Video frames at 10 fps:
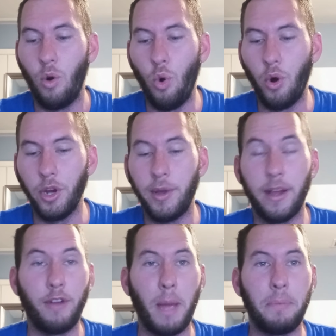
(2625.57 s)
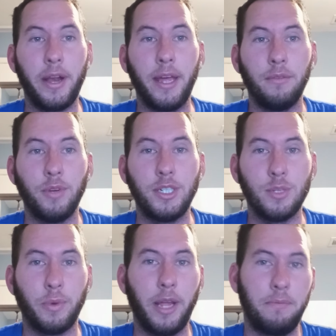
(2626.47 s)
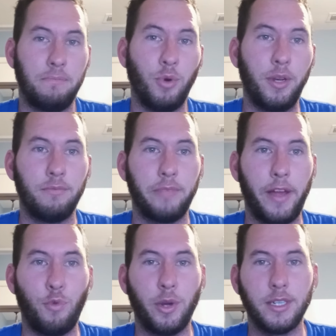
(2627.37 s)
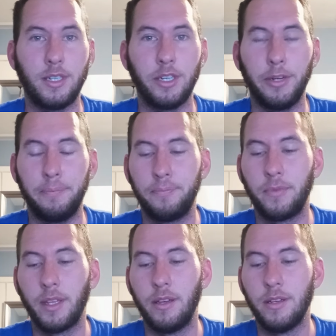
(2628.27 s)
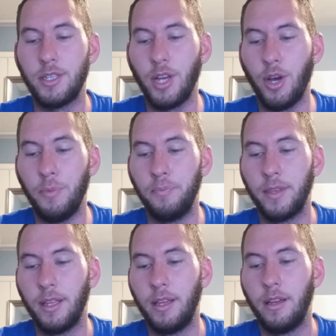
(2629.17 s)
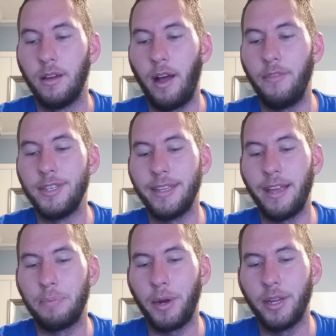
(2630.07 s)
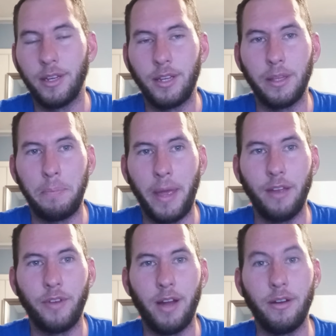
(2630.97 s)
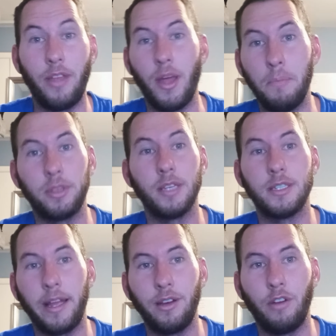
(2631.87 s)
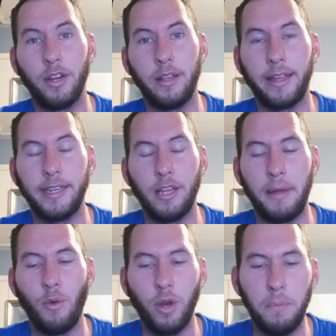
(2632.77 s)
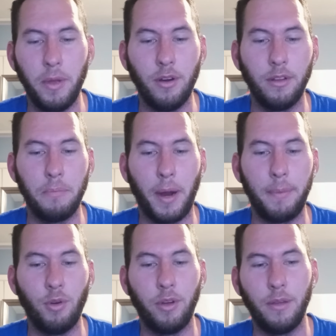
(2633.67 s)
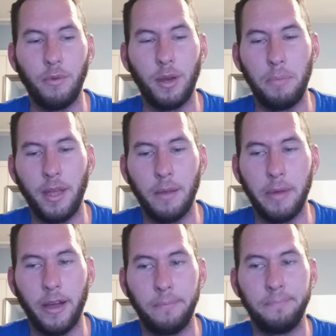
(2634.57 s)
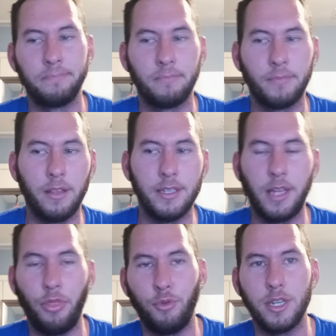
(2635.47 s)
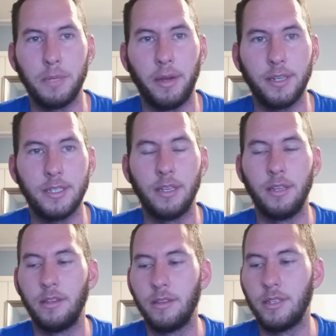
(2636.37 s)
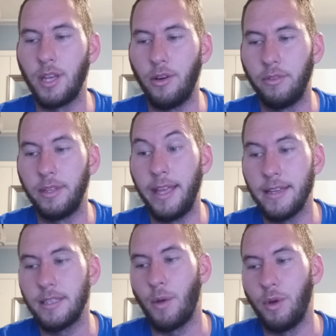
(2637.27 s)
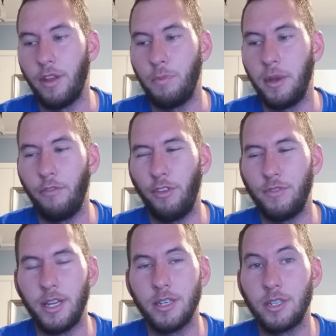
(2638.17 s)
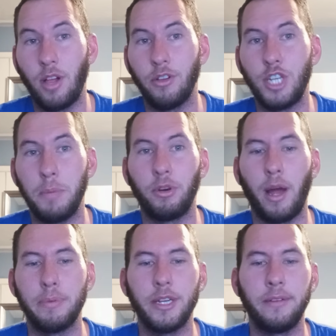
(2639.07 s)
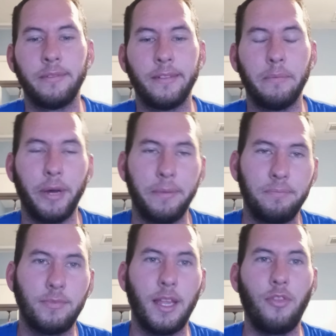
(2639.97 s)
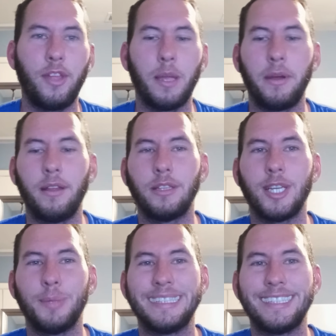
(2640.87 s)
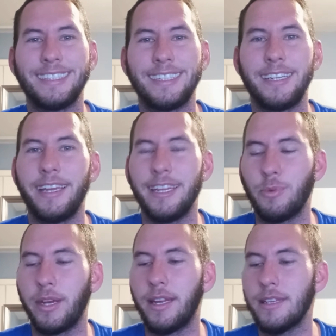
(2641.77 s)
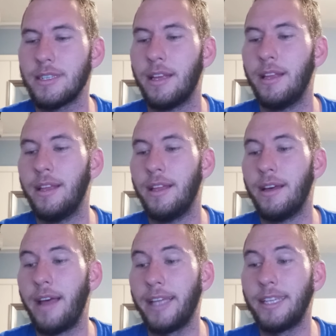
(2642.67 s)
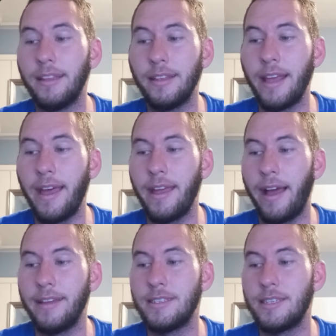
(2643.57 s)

or you get a wrap on it, which is what I would have wanted to do. So obviously, I probably could have done the paint route and then put the sign over it like I did my wood build, and probably would have been about let's say 300 bucks. So yes, that would have been a $1,500 cheaper option, but didn't think about it at the time. It is what it is. At the end of the day, I